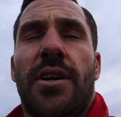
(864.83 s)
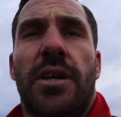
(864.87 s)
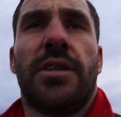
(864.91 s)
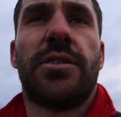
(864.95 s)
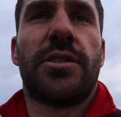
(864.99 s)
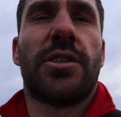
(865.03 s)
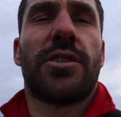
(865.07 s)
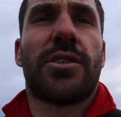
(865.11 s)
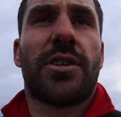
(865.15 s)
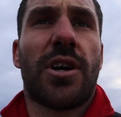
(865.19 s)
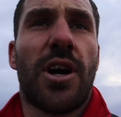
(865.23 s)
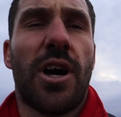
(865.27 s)

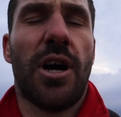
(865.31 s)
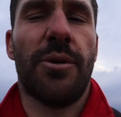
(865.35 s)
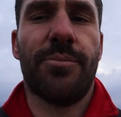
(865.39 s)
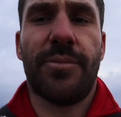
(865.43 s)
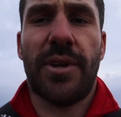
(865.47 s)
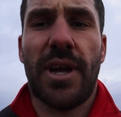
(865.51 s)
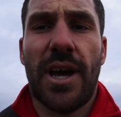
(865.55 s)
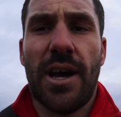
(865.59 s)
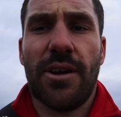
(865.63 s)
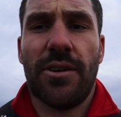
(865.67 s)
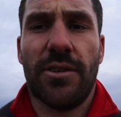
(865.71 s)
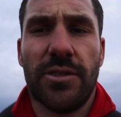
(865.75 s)
Just calm
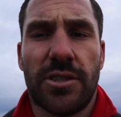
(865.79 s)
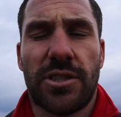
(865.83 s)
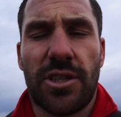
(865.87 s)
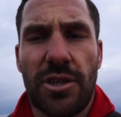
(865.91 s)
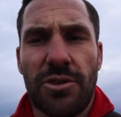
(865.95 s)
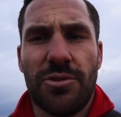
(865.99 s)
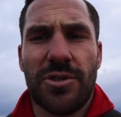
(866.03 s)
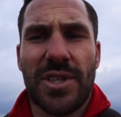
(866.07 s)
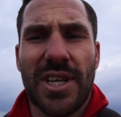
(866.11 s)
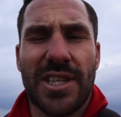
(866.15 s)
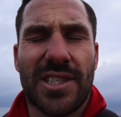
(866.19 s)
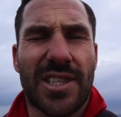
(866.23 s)
down. I'll just
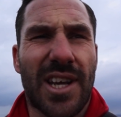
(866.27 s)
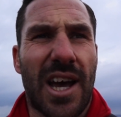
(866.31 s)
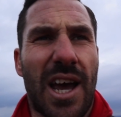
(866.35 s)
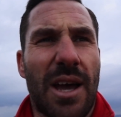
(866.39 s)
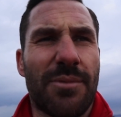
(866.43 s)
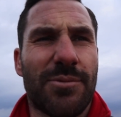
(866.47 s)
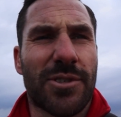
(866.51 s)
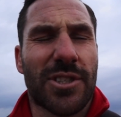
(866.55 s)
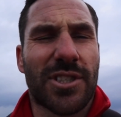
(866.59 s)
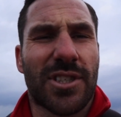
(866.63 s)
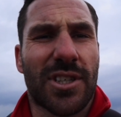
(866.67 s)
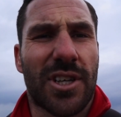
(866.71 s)
use this
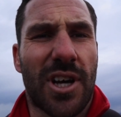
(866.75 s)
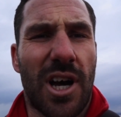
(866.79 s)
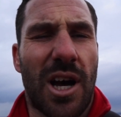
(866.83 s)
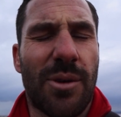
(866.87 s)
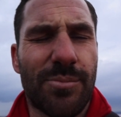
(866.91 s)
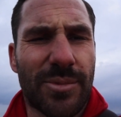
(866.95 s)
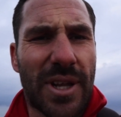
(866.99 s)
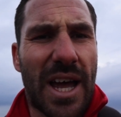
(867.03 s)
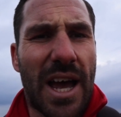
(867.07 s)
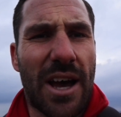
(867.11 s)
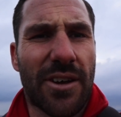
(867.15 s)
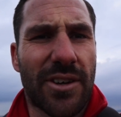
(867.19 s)
time just to
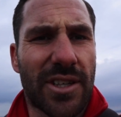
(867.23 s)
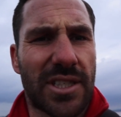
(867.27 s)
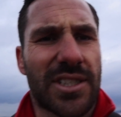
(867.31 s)
calm down a